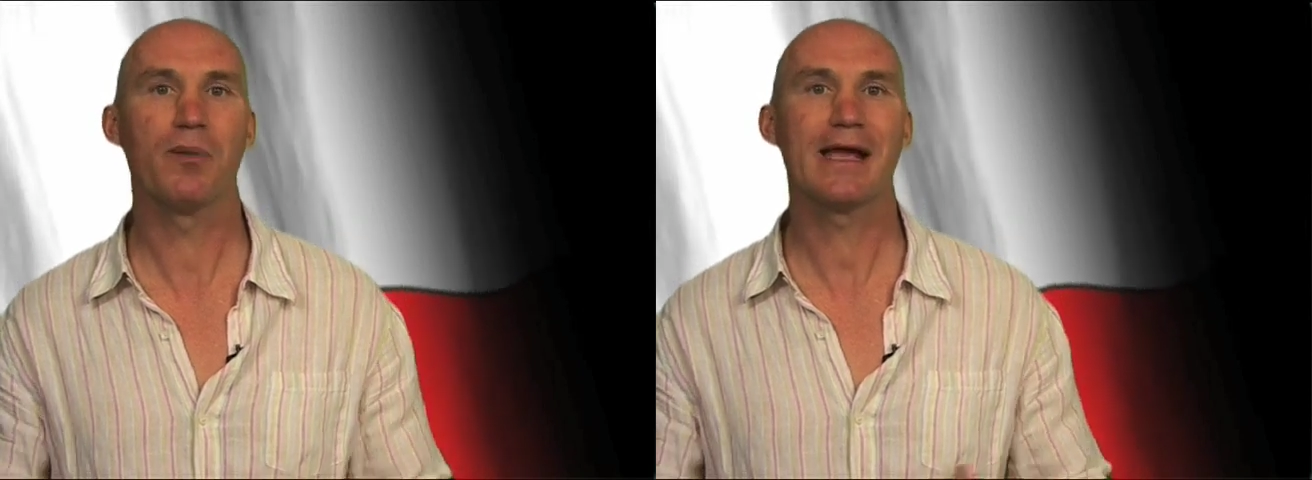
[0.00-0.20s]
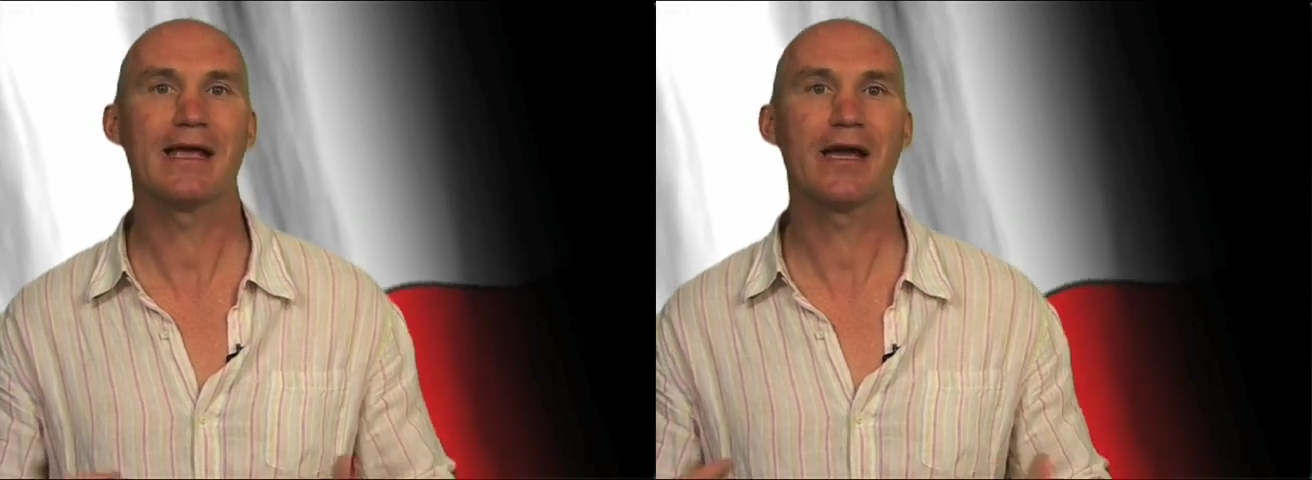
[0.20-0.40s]

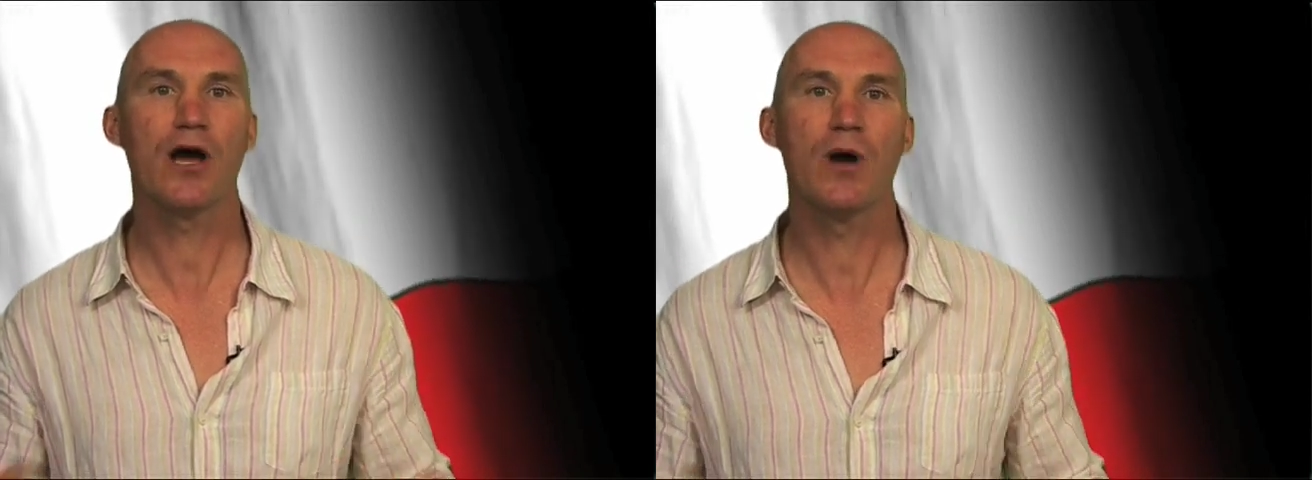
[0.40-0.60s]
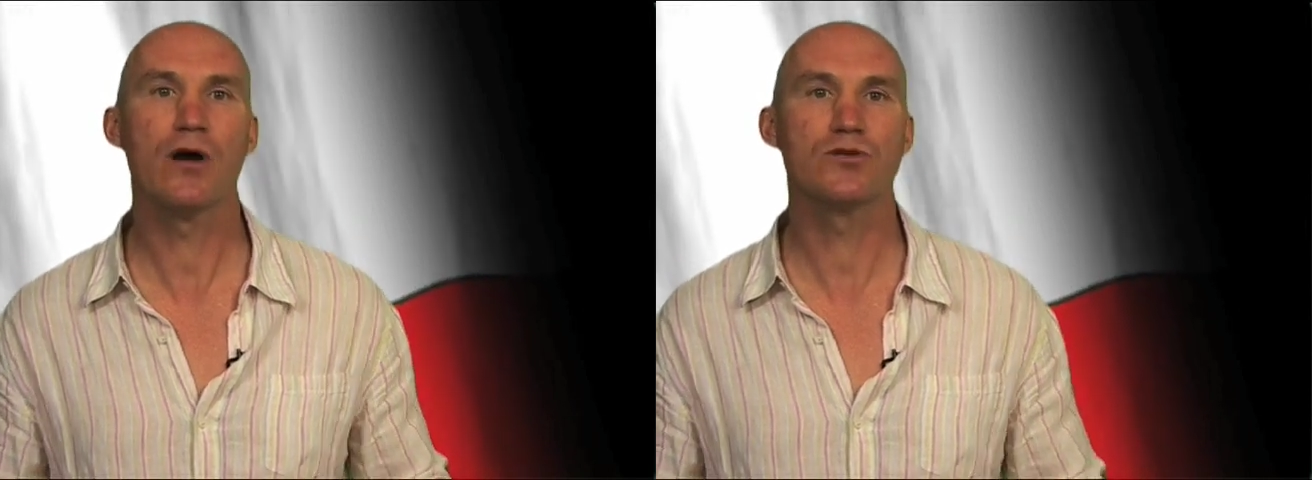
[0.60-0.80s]
playing
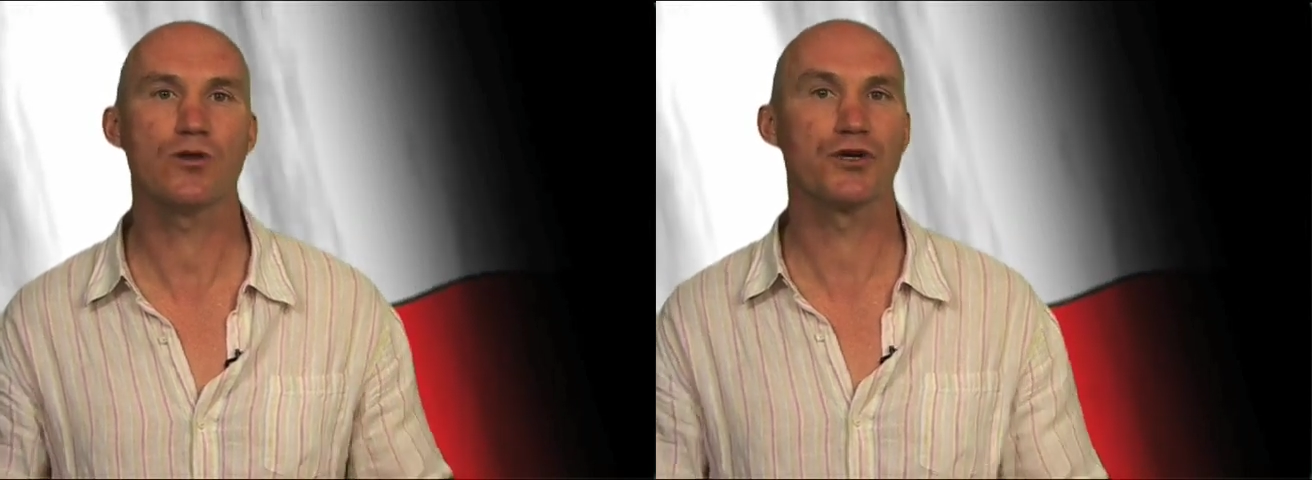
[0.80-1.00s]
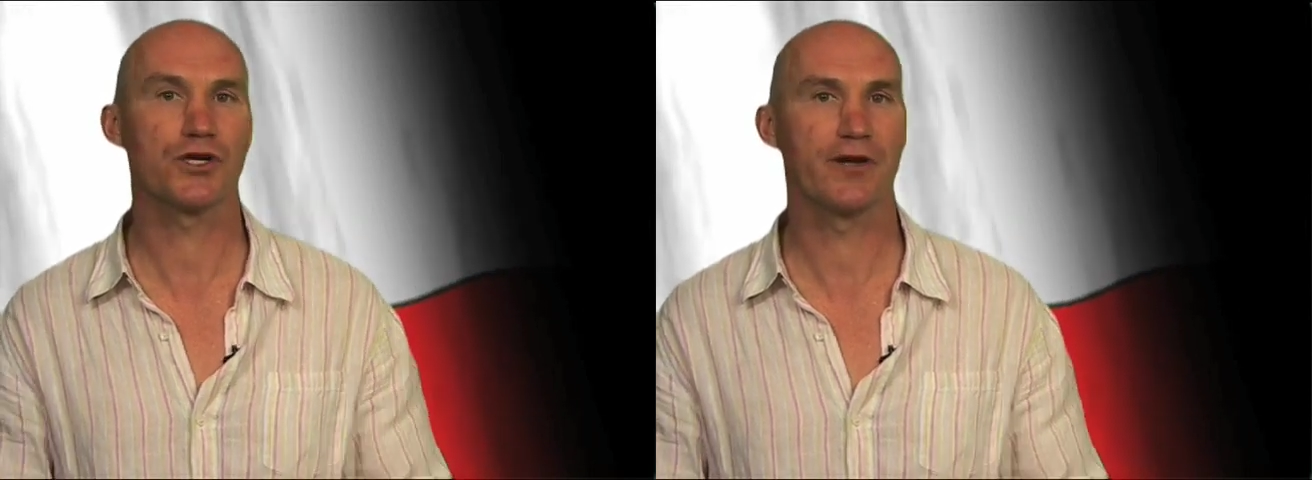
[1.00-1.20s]
co-host
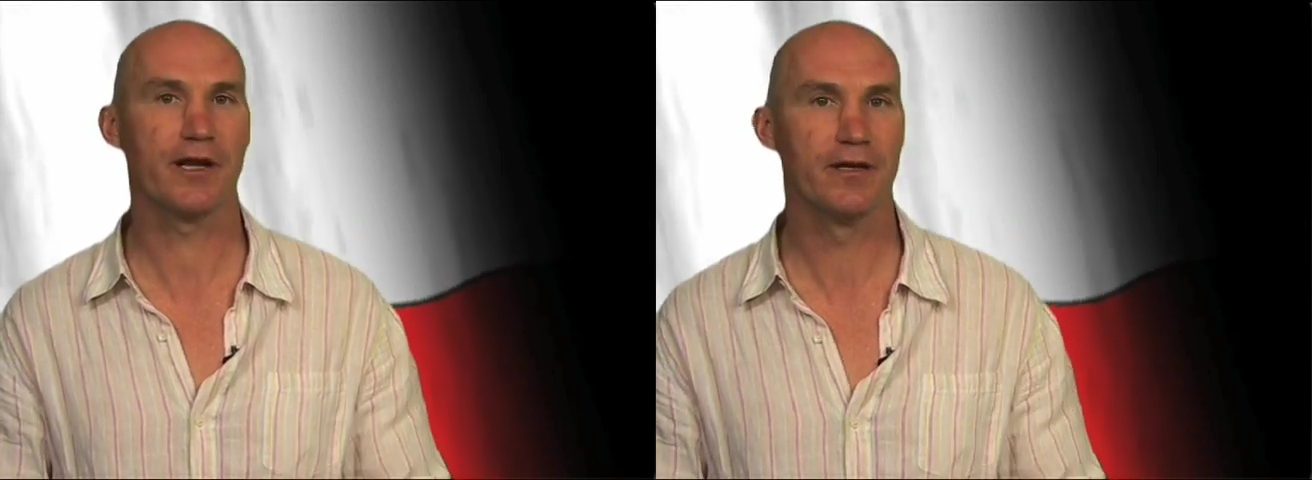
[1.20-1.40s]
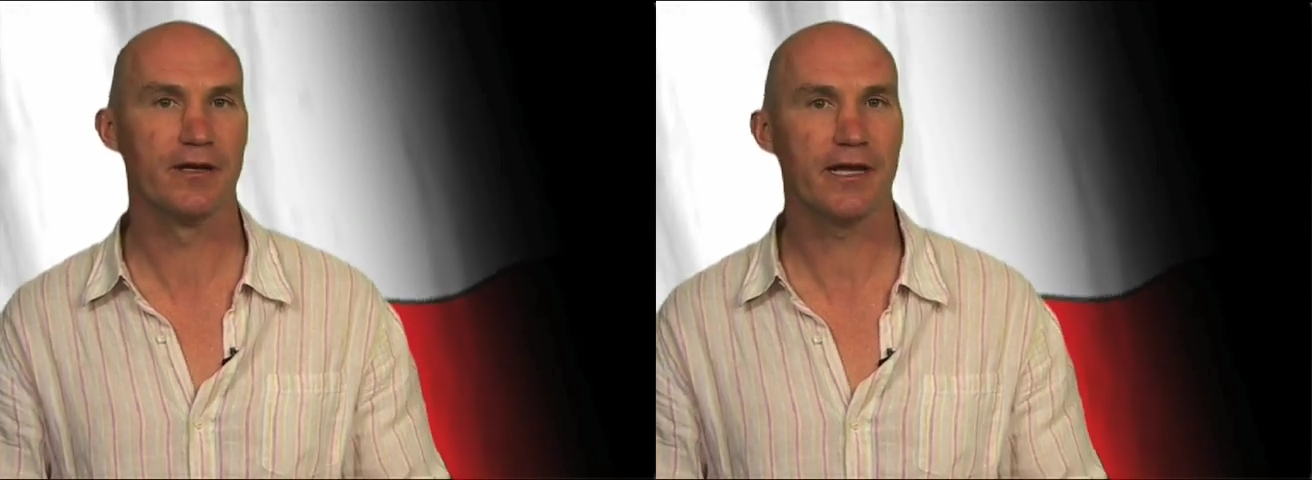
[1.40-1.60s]

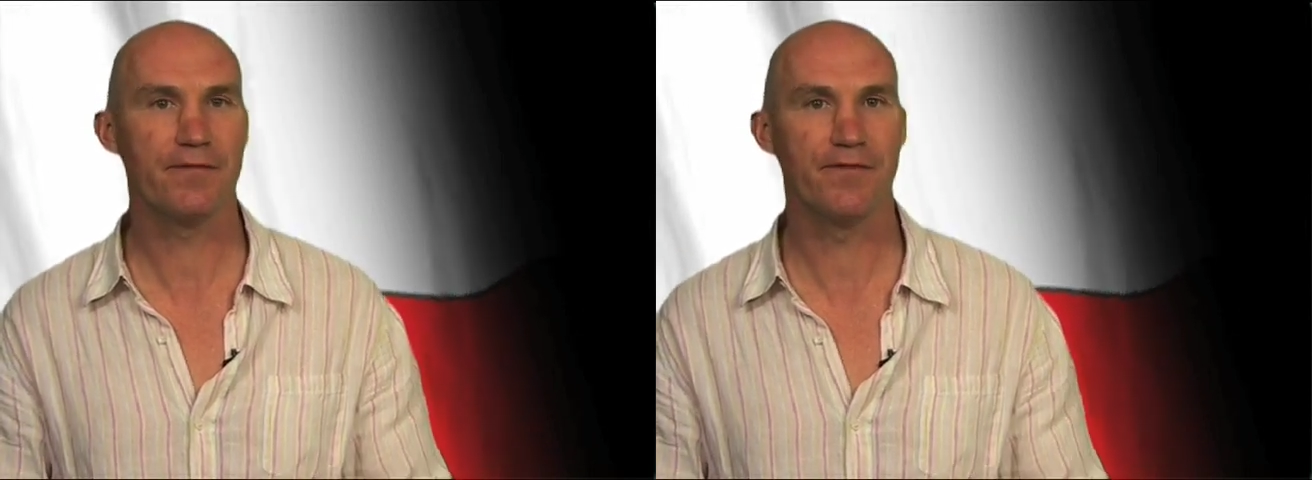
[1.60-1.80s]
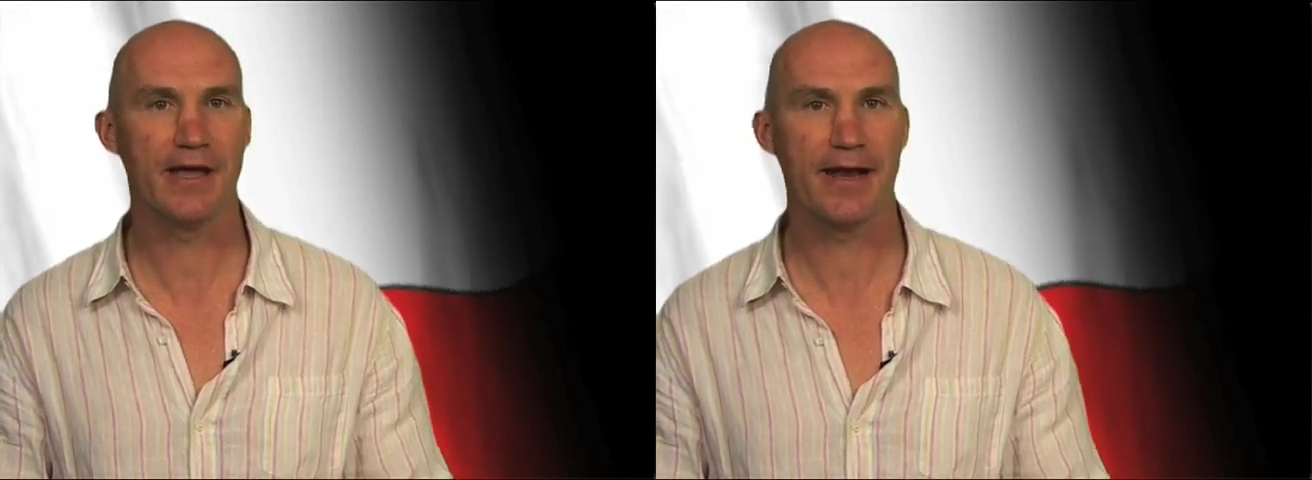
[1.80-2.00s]
Austria in
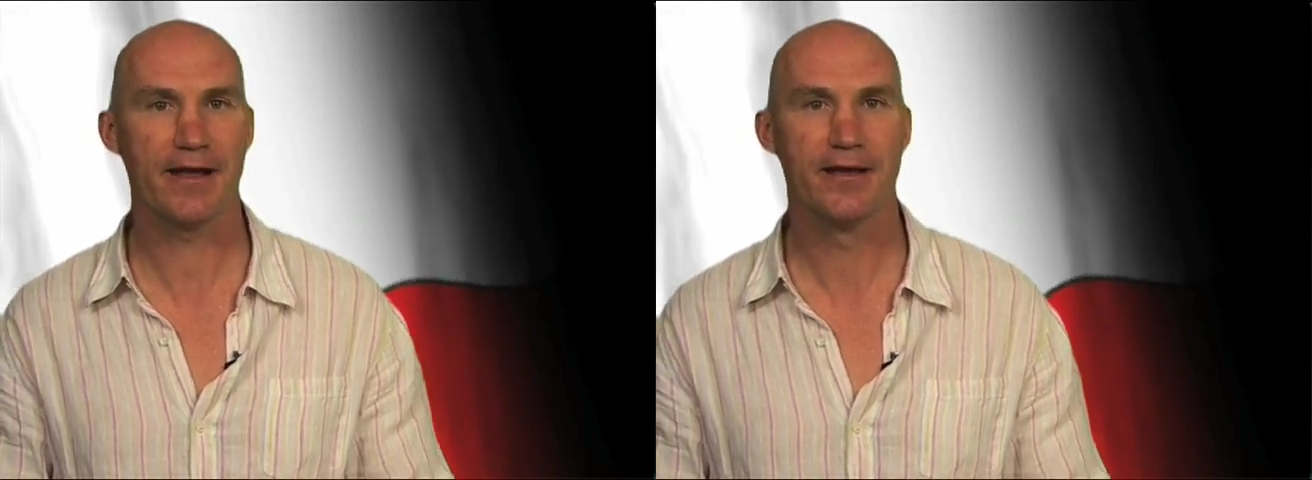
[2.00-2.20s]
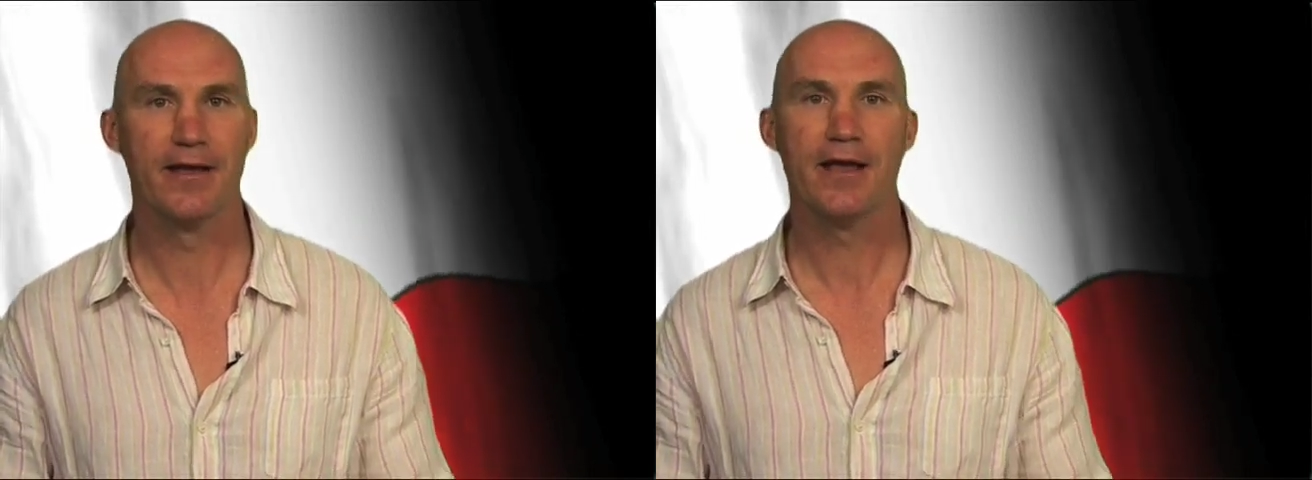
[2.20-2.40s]
Vienna.